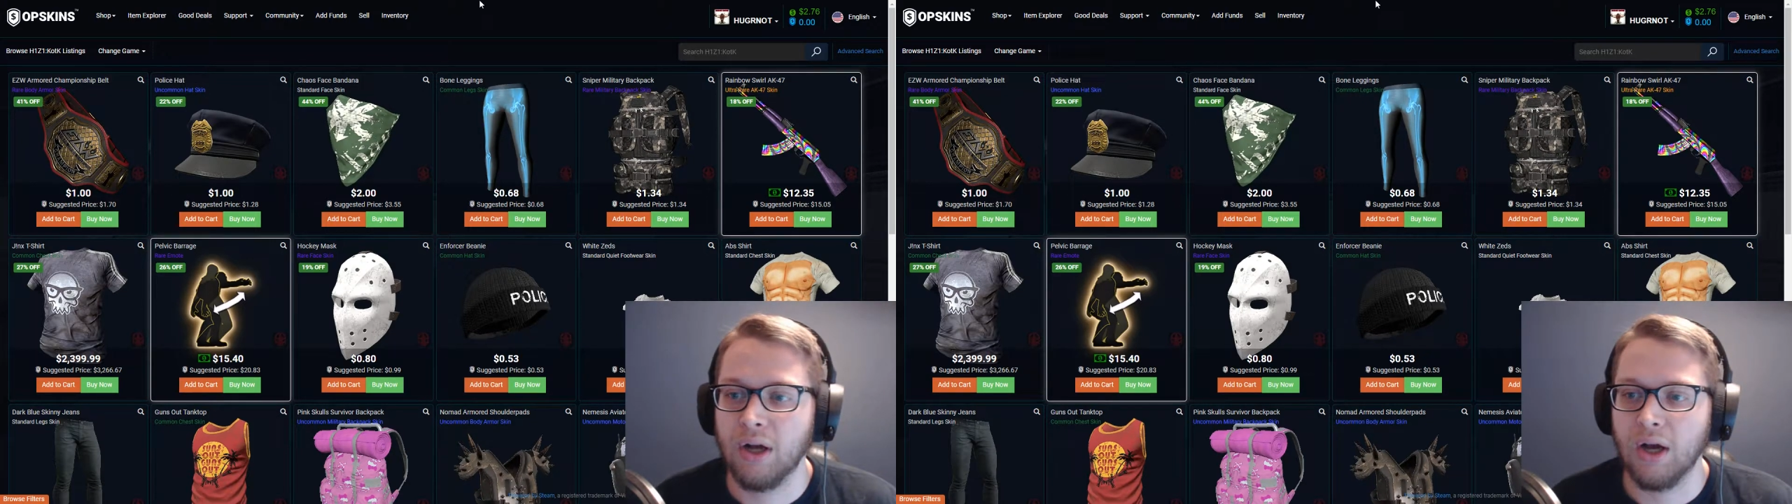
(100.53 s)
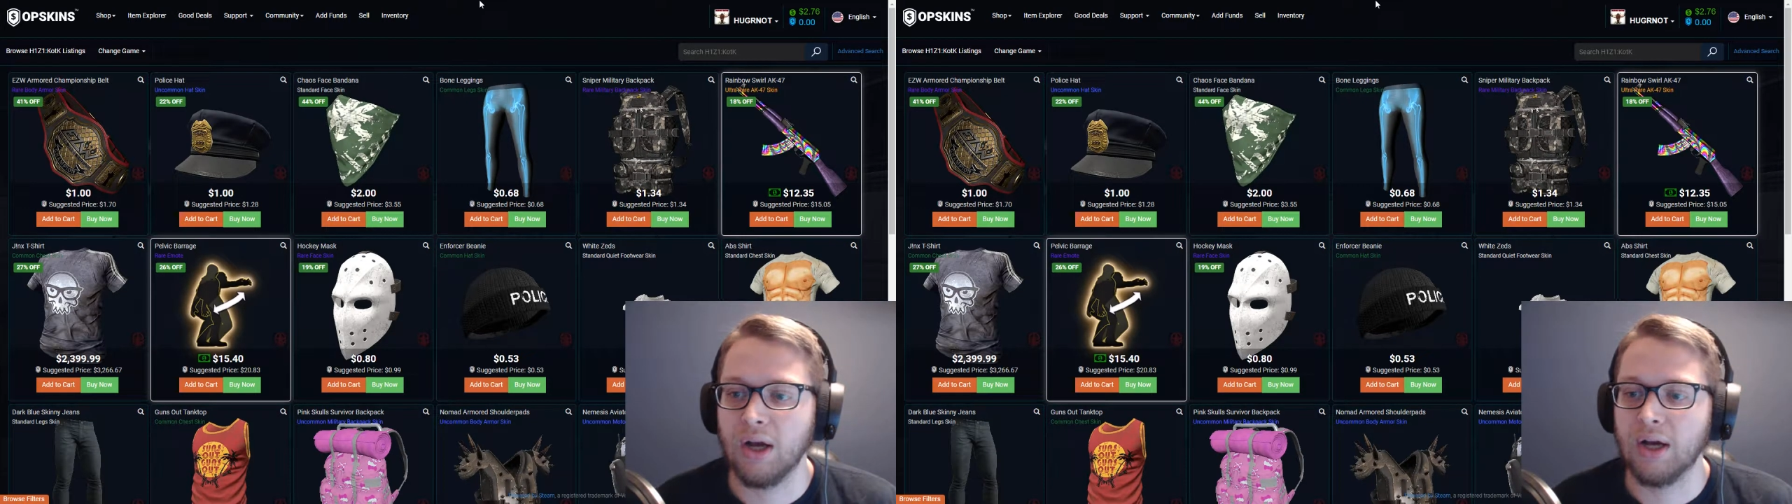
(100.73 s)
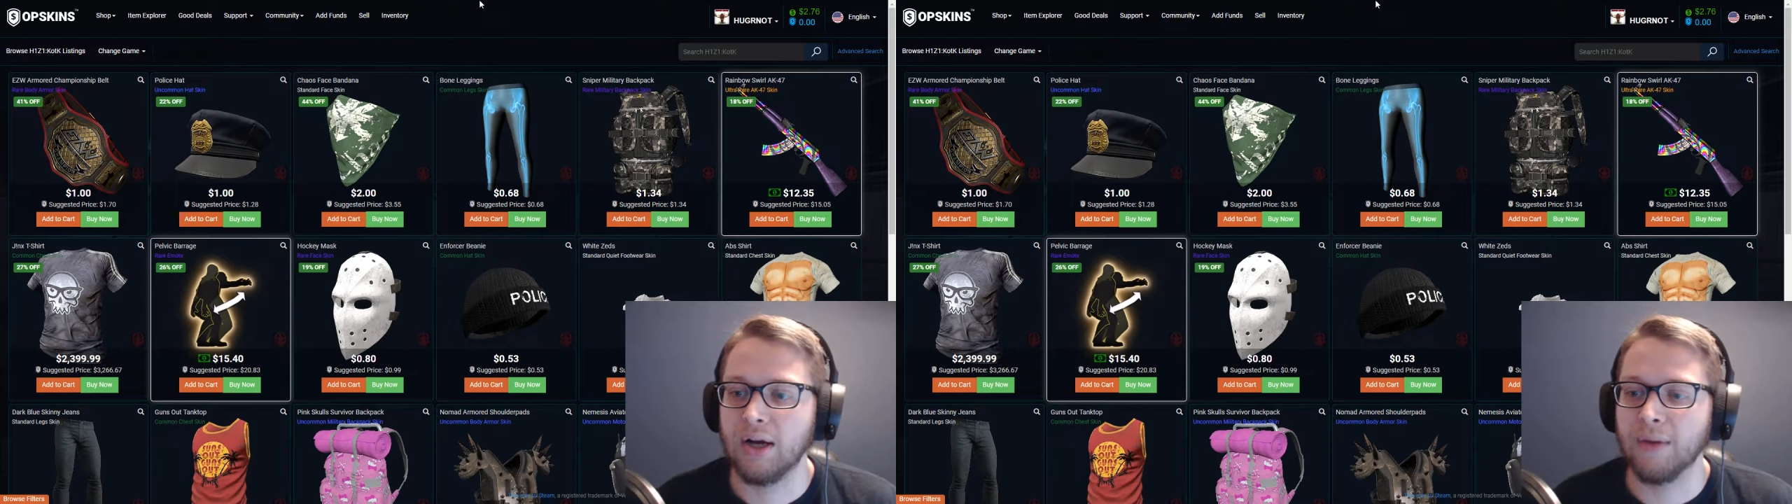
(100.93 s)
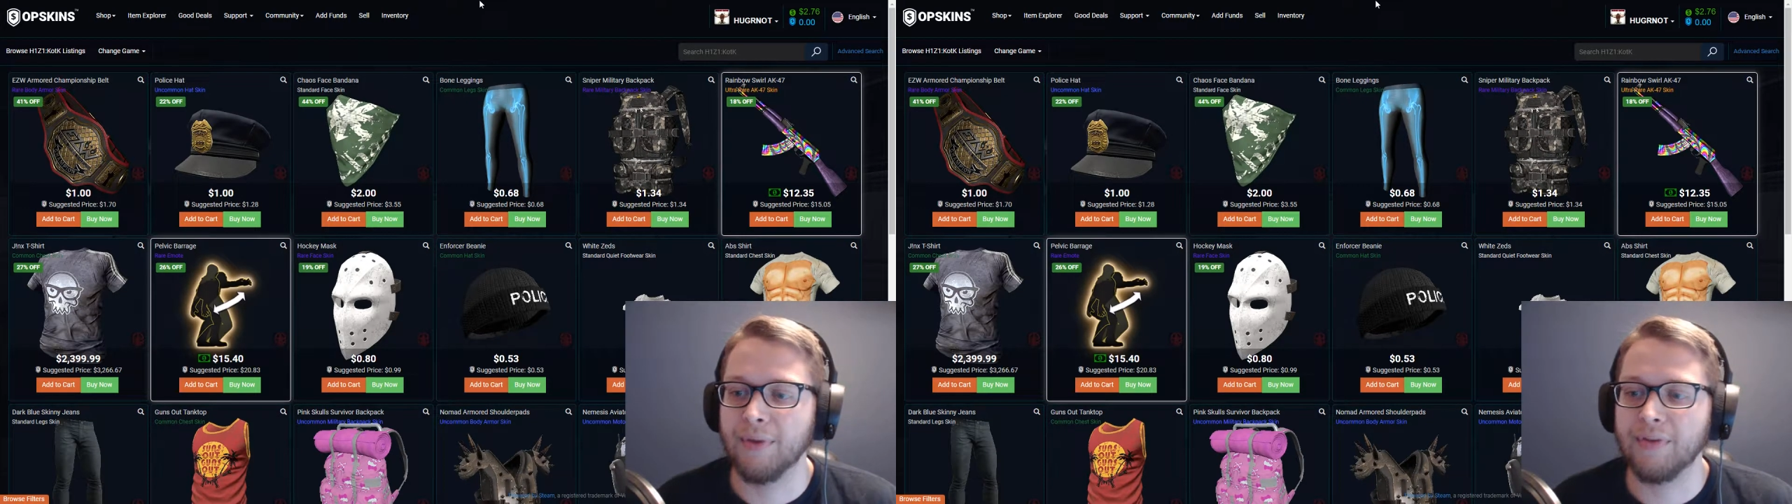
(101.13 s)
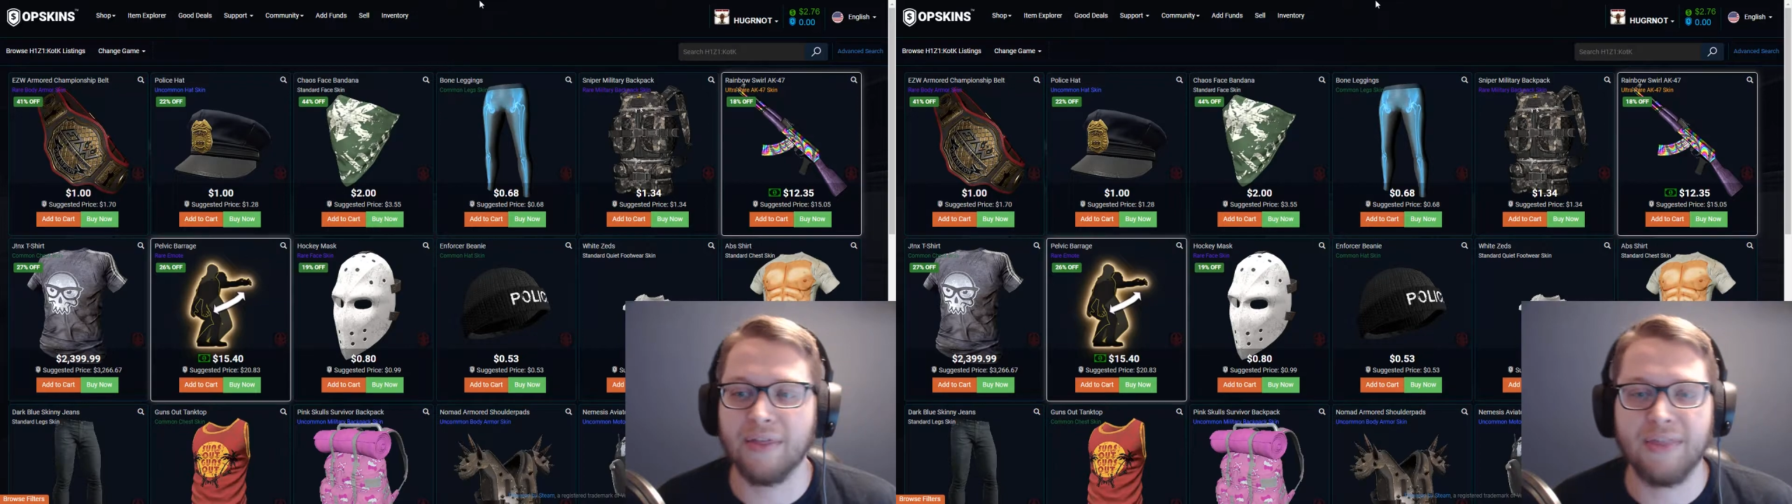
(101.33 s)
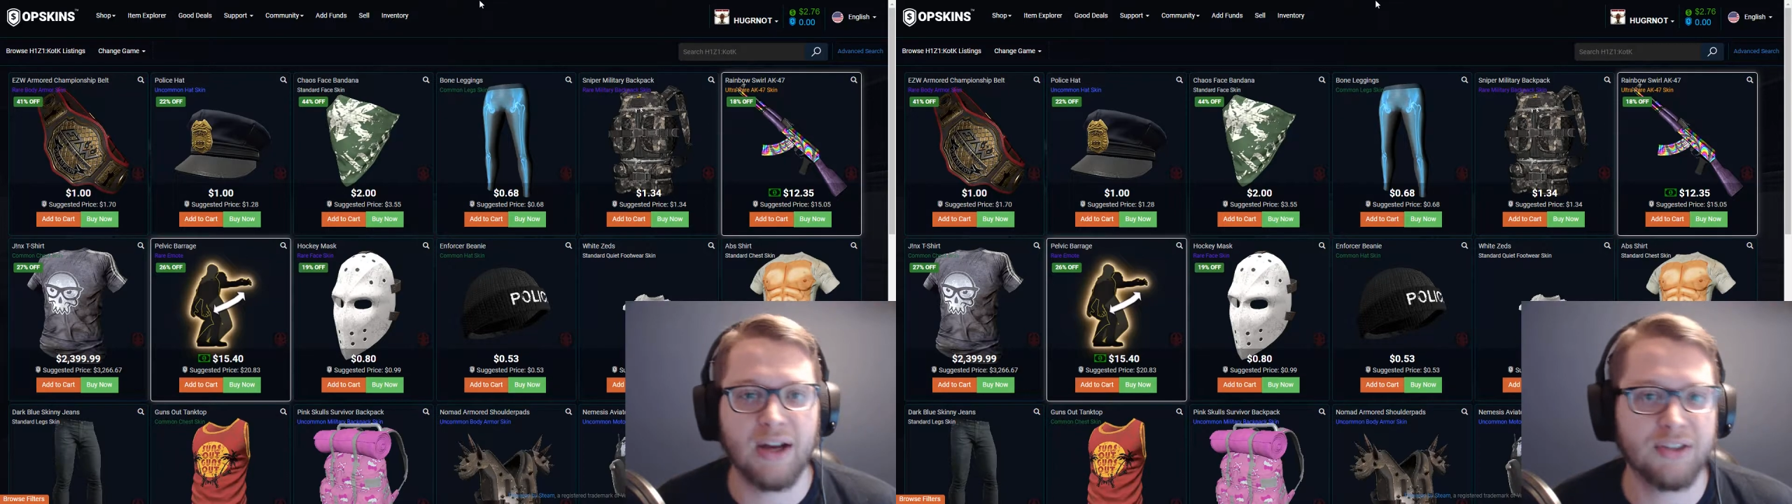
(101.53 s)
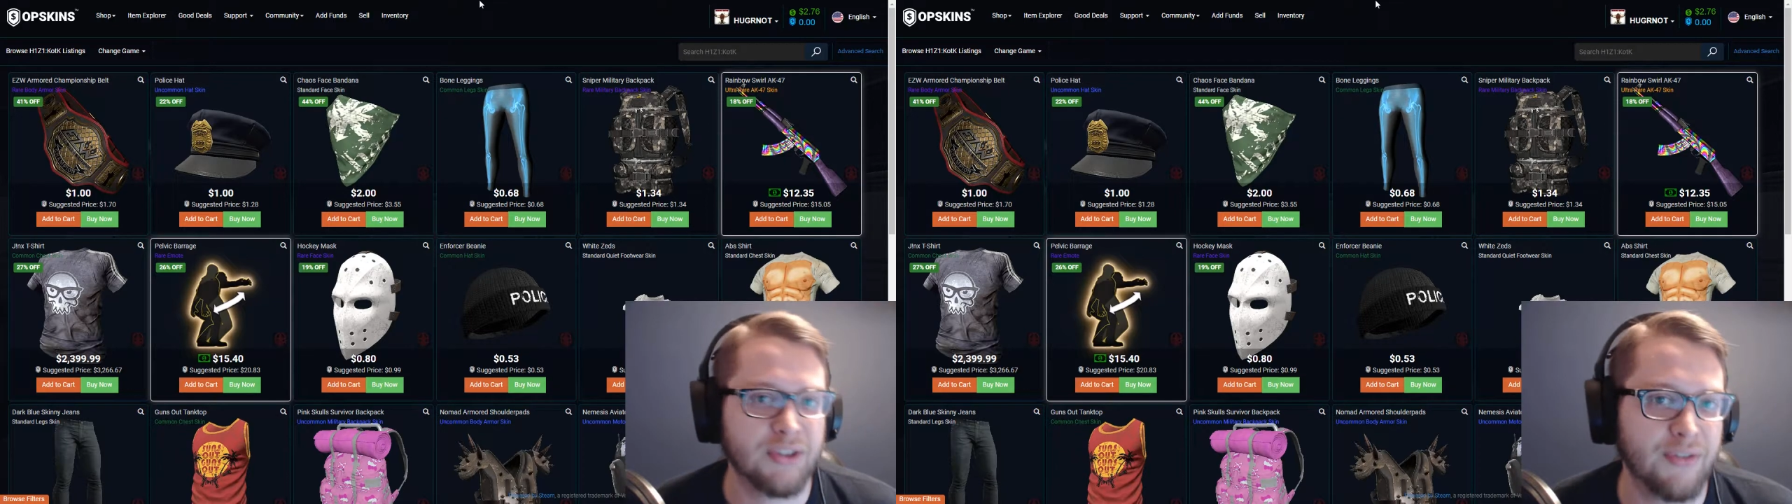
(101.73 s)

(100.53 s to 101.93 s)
they've got thousands